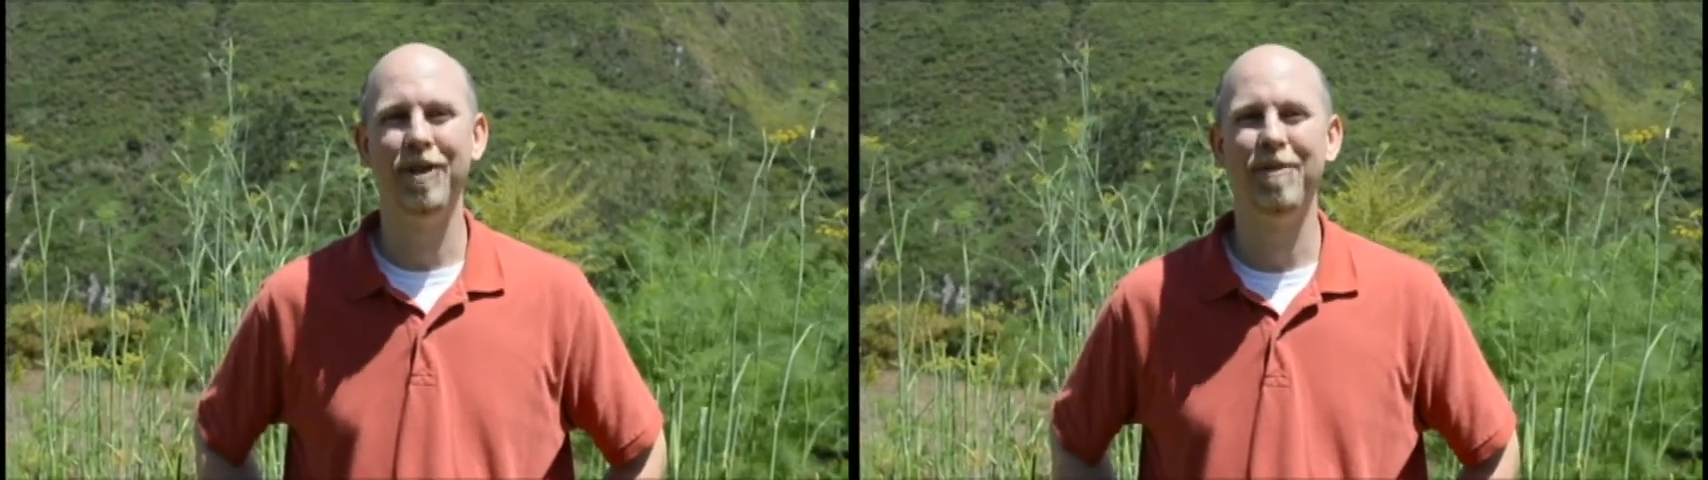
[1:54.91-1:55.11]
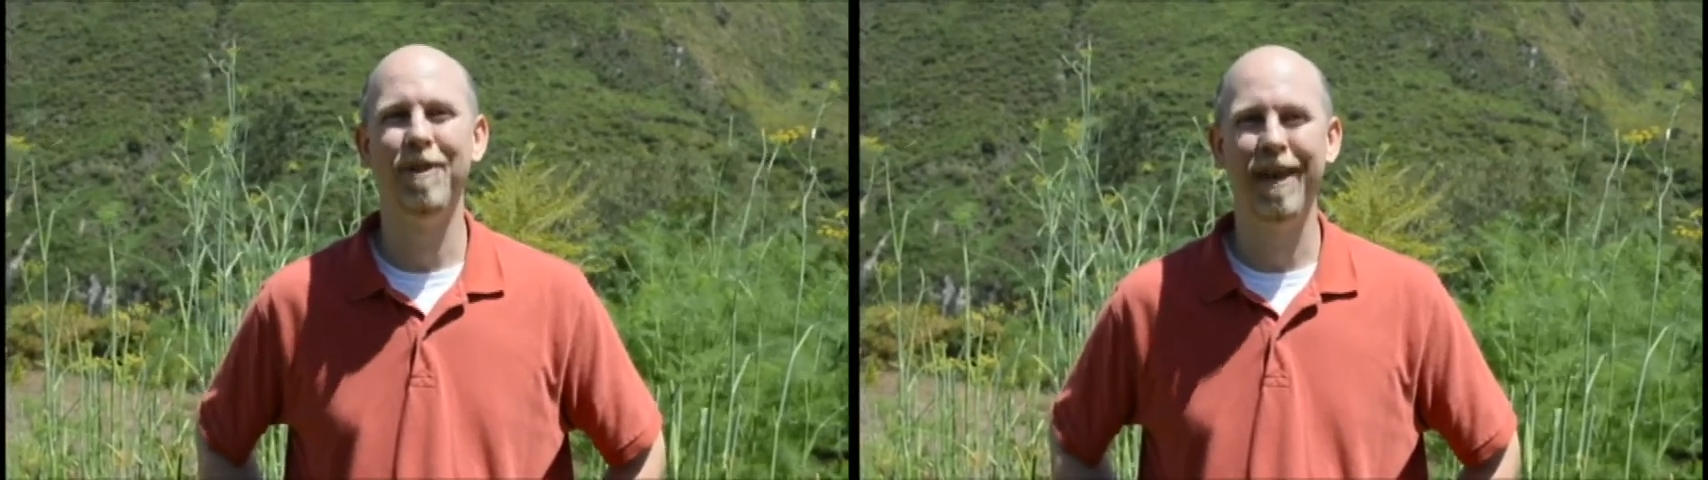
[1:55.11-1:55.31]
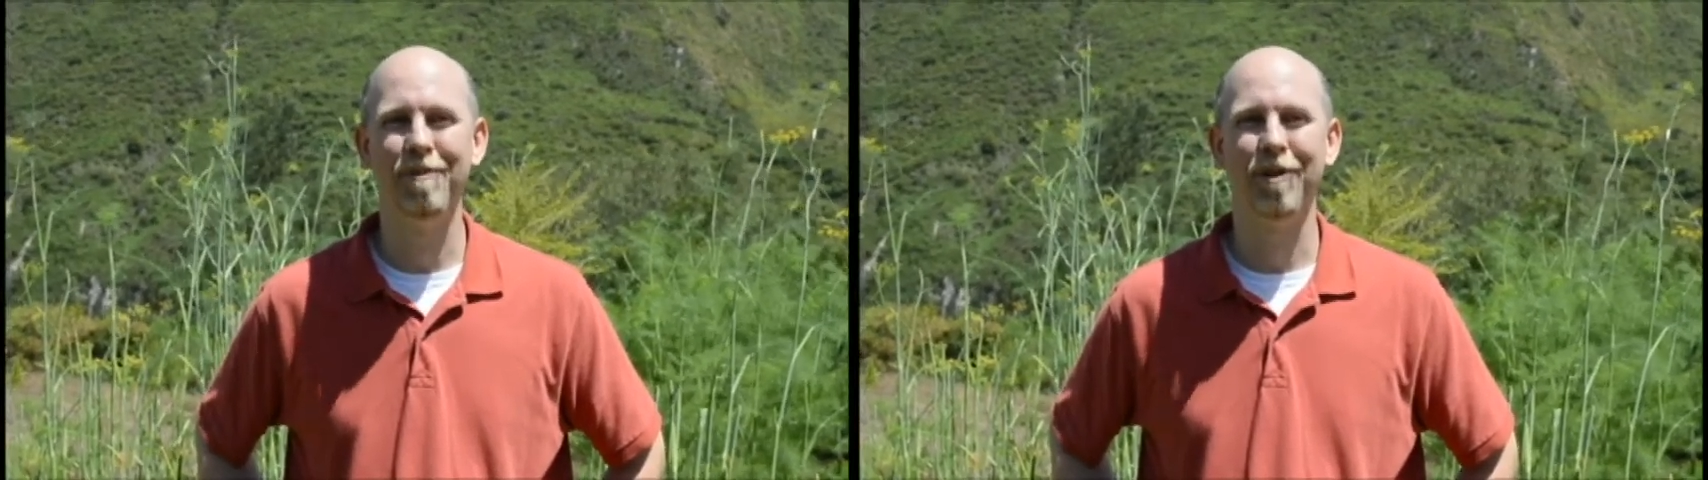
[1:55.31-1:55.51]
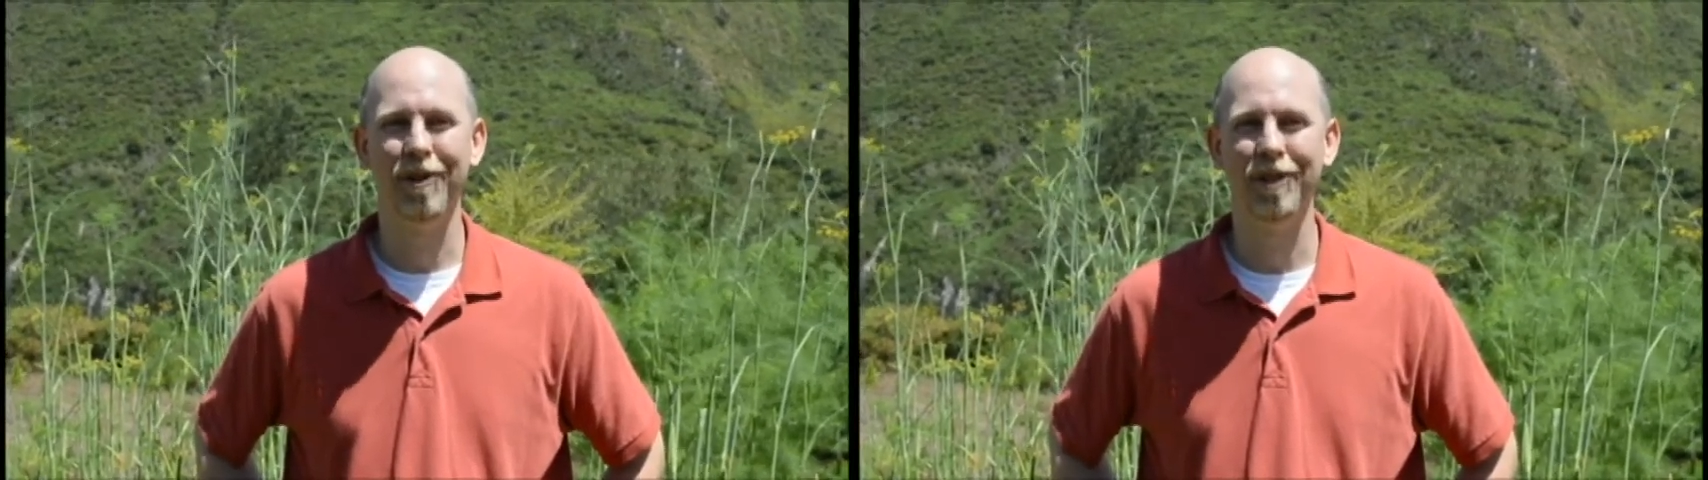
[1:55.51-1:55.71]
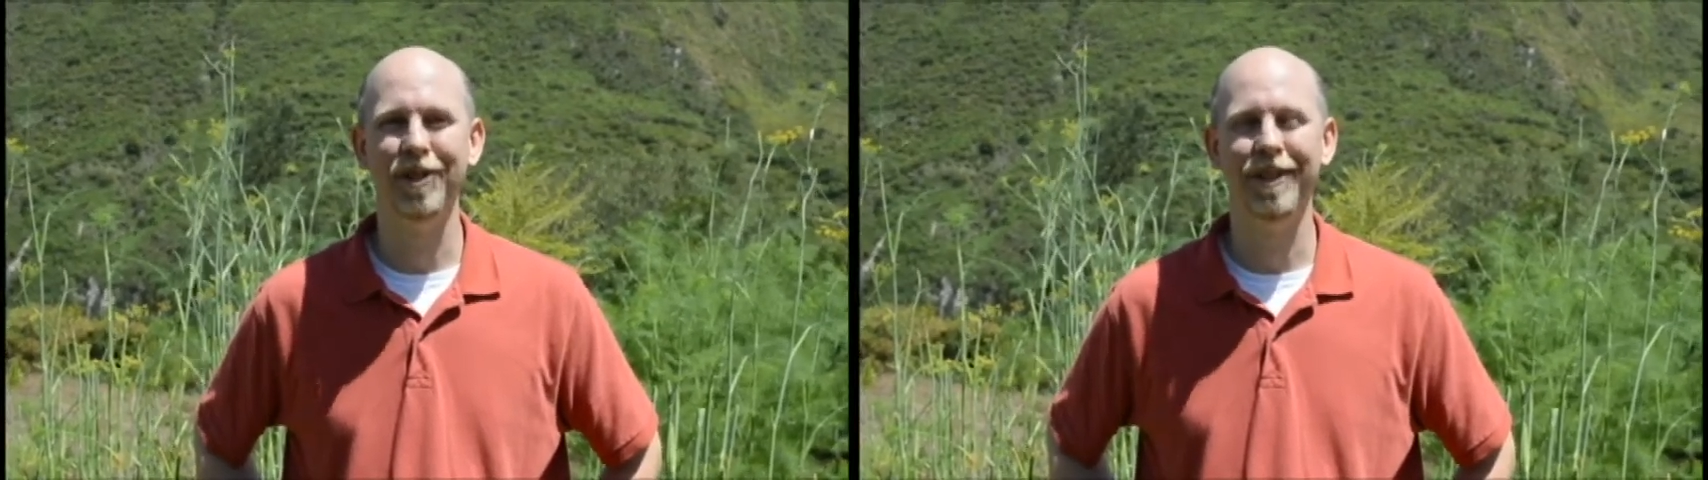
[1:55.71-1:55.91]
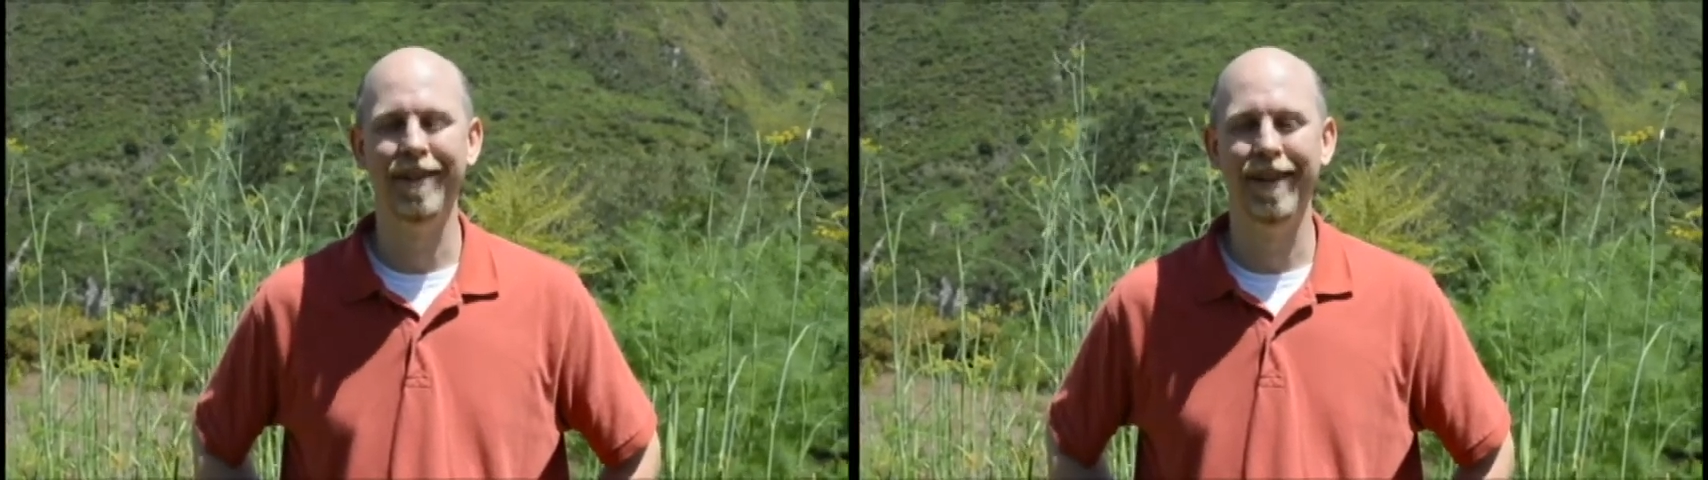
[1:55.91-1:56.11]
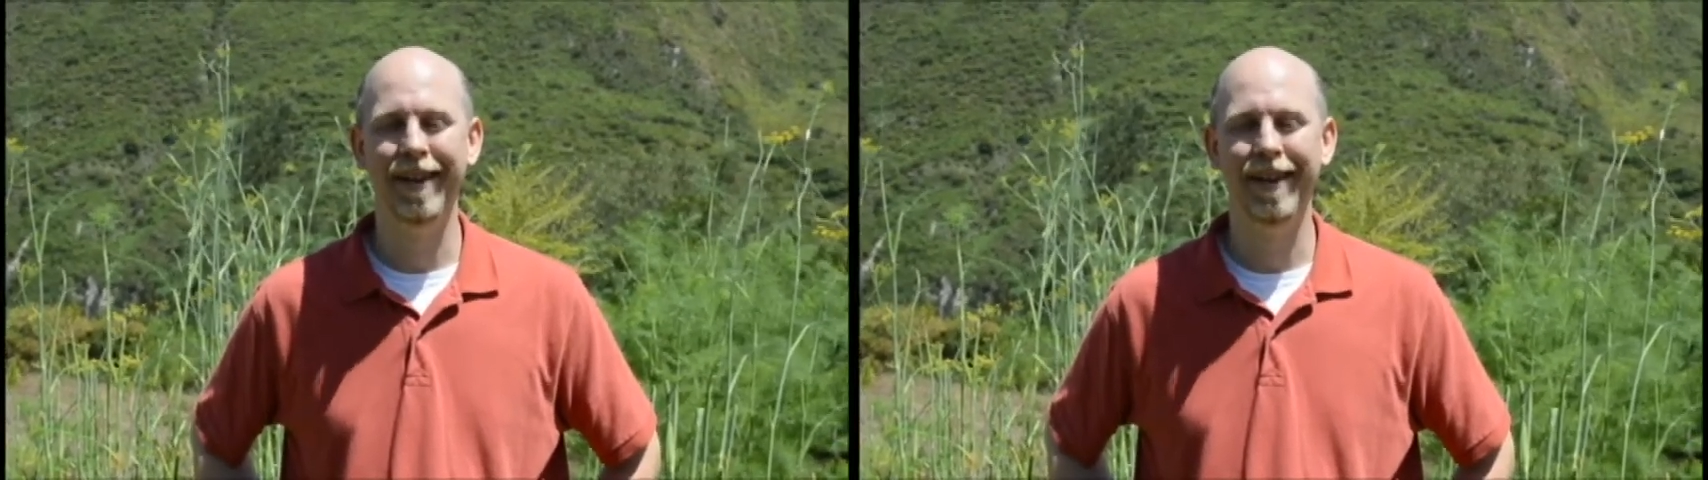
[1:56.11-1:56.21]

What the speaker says: She became a Christian.